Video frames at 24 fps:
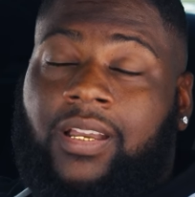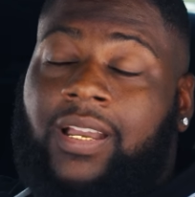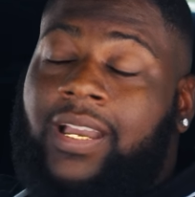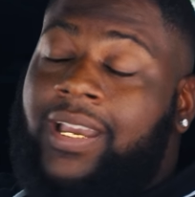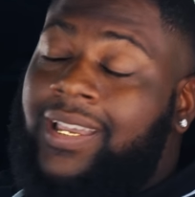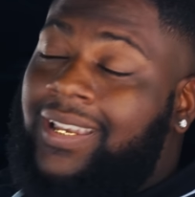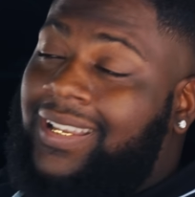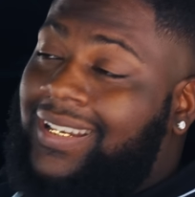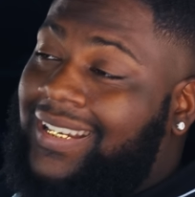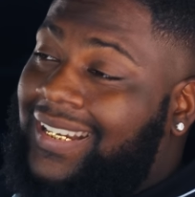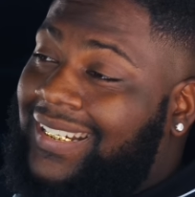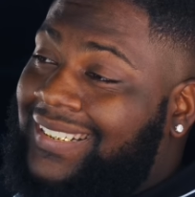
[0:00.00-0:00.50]

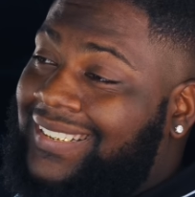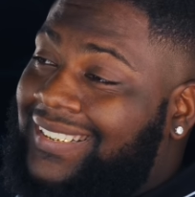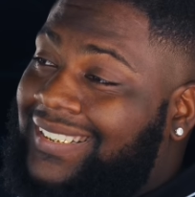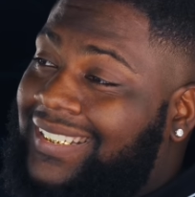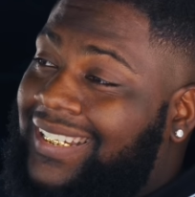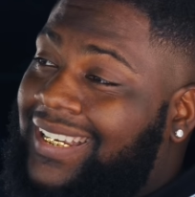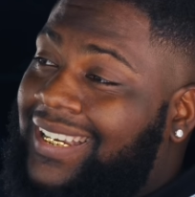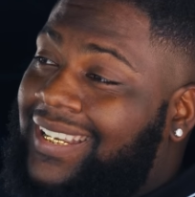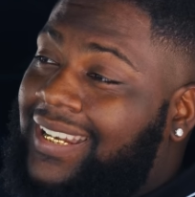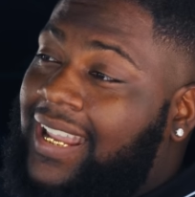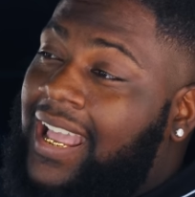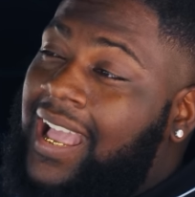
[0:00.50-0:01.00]
And like I
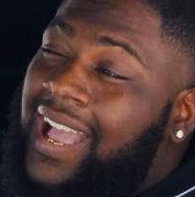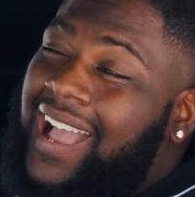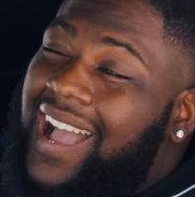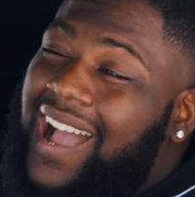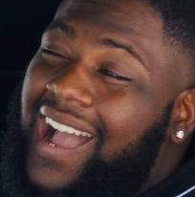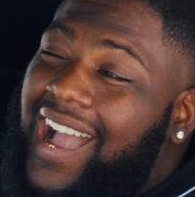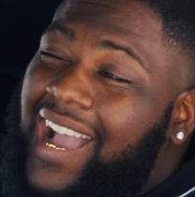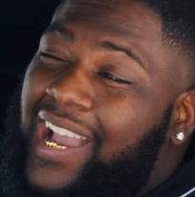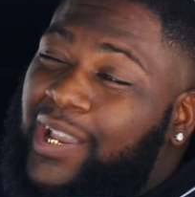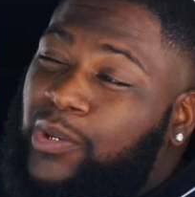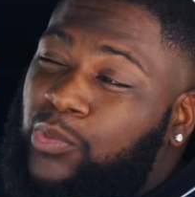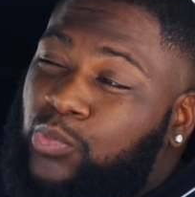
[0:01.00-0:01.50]
said,
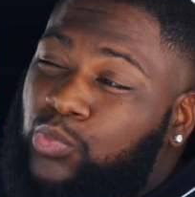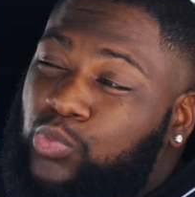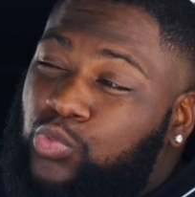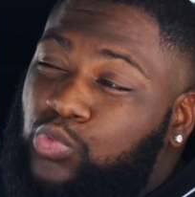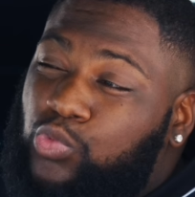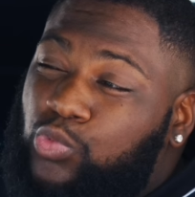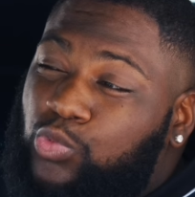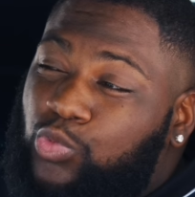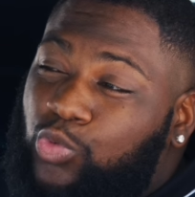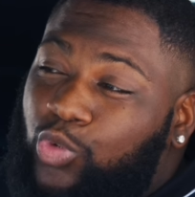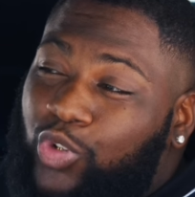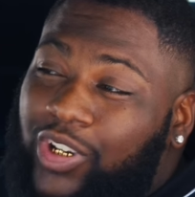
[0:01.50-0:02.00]
I
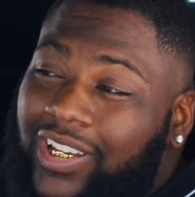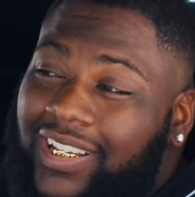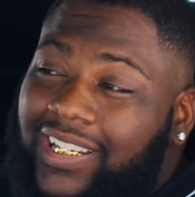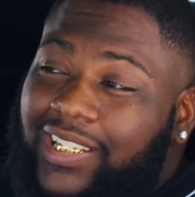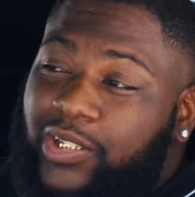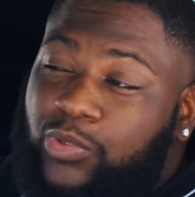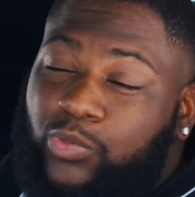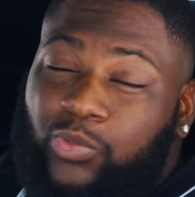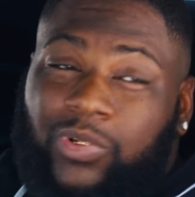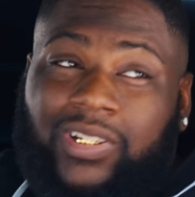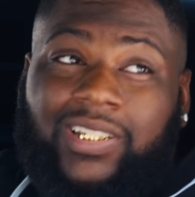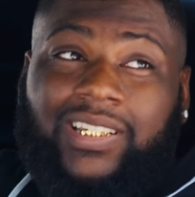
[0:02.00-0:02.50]
really,
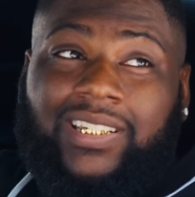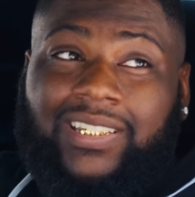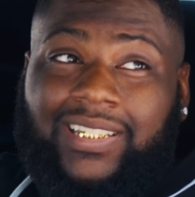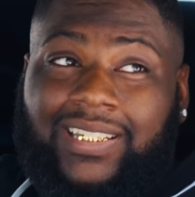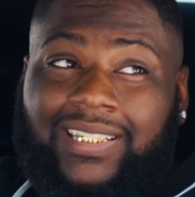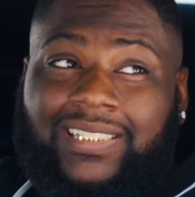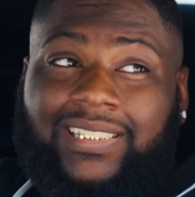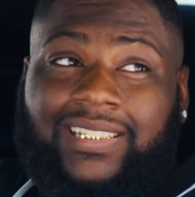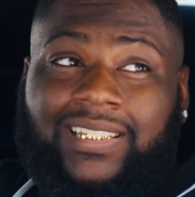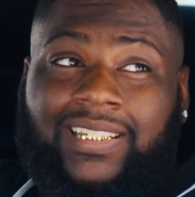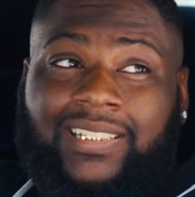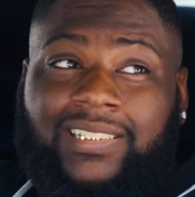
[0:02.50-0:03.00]
really
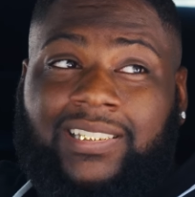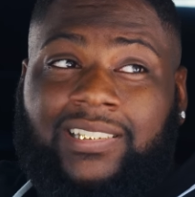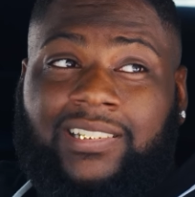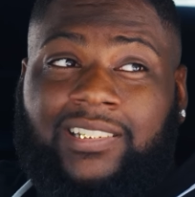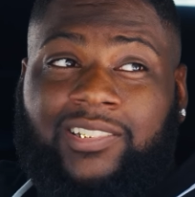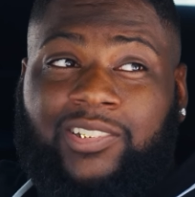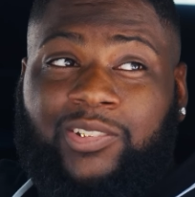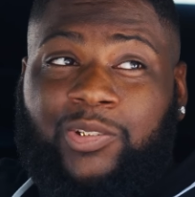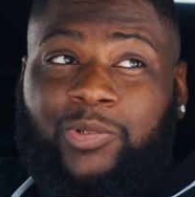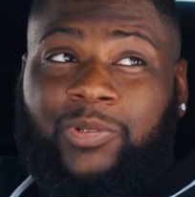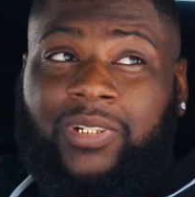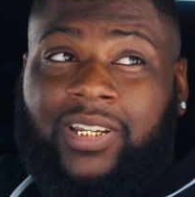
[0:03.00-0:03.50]
need to get to the
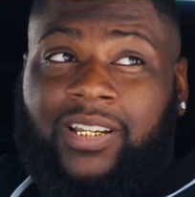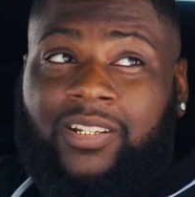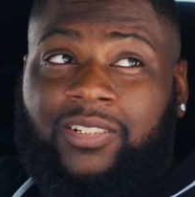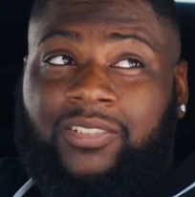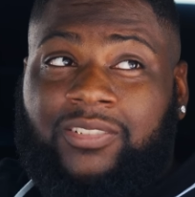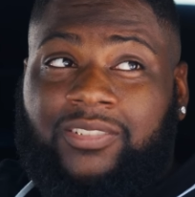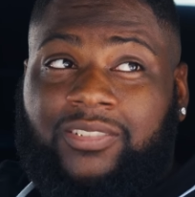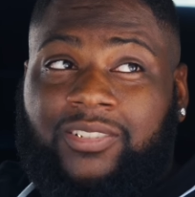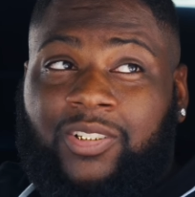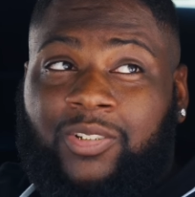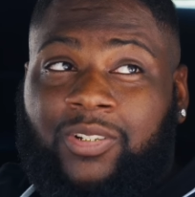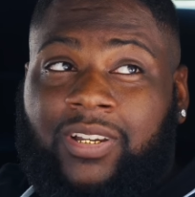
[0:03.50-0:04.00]
studio,
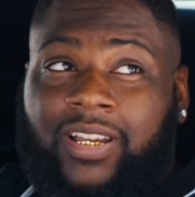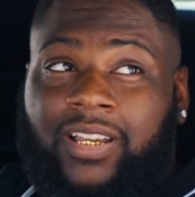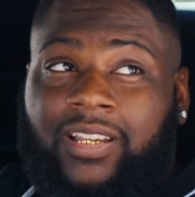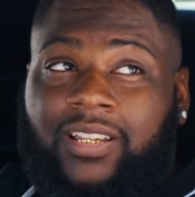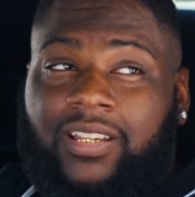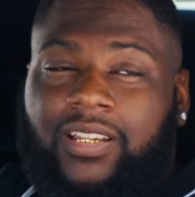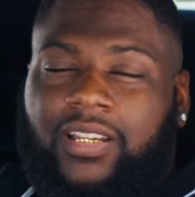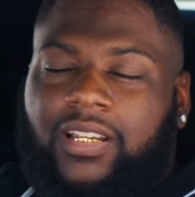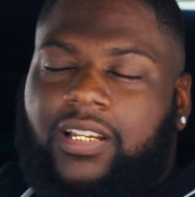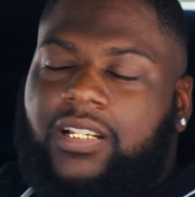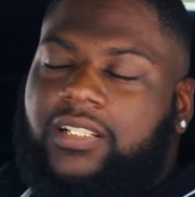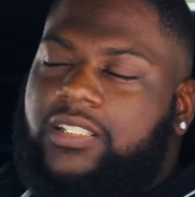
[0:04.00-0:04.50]
okay?
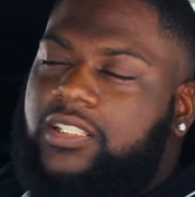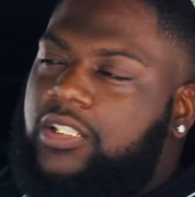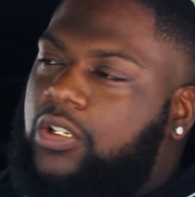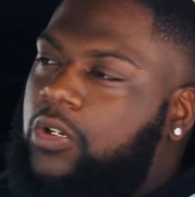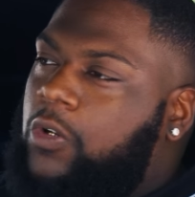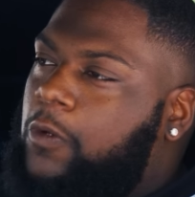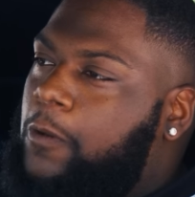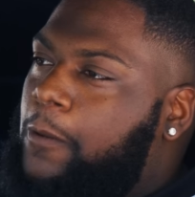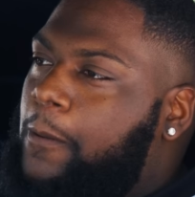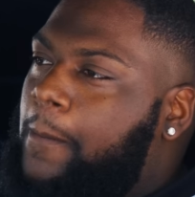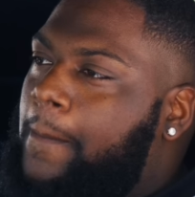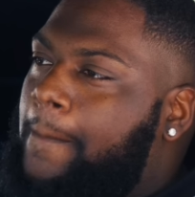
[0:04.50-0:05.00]

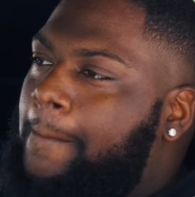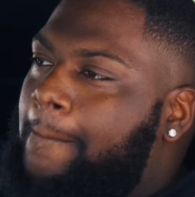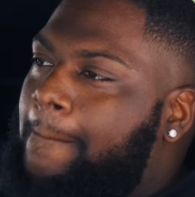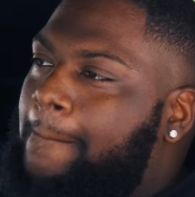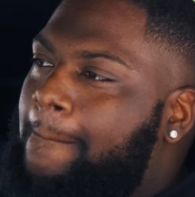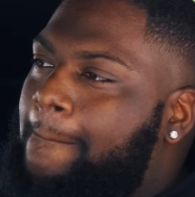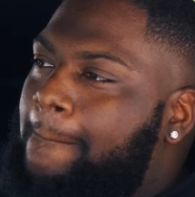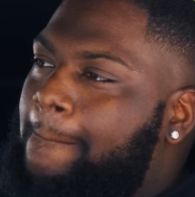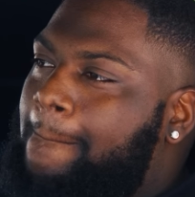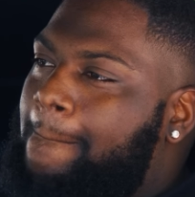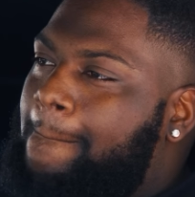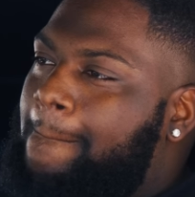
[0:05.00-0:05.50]
So
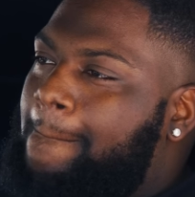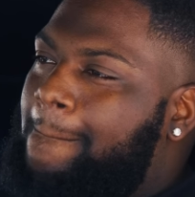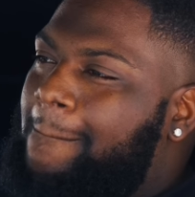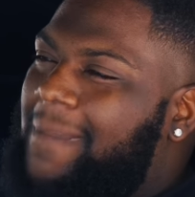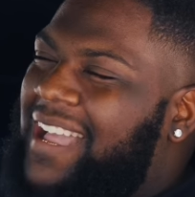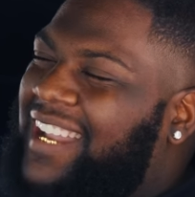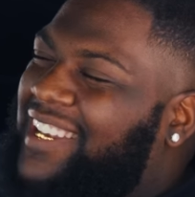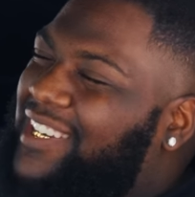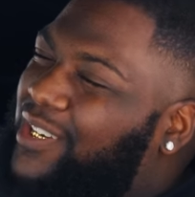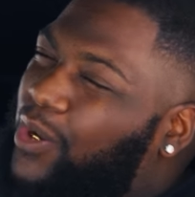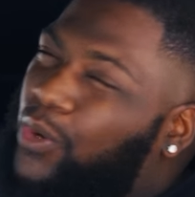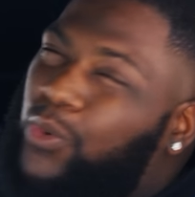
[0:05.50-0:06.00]

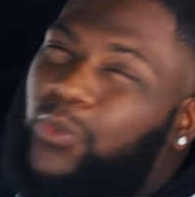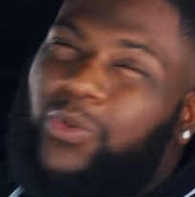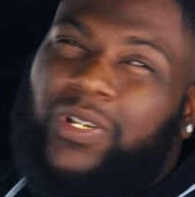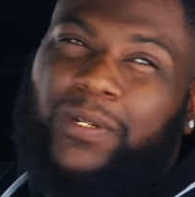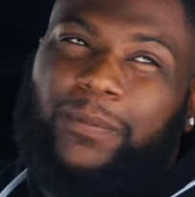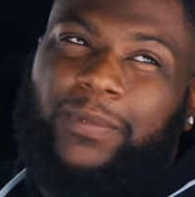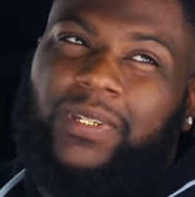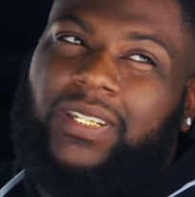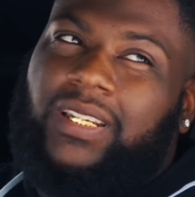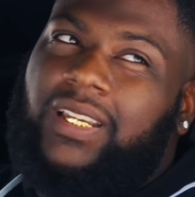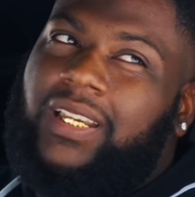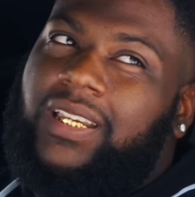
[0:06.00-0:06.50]
I don't want to
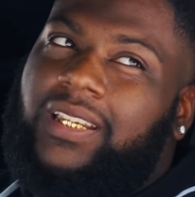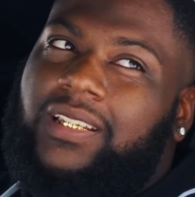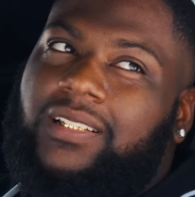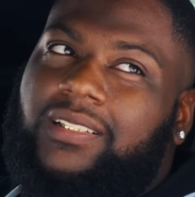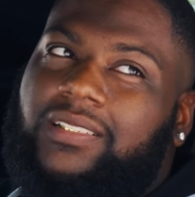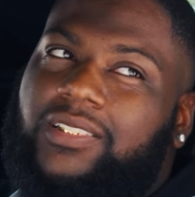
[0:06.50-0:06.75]
be late.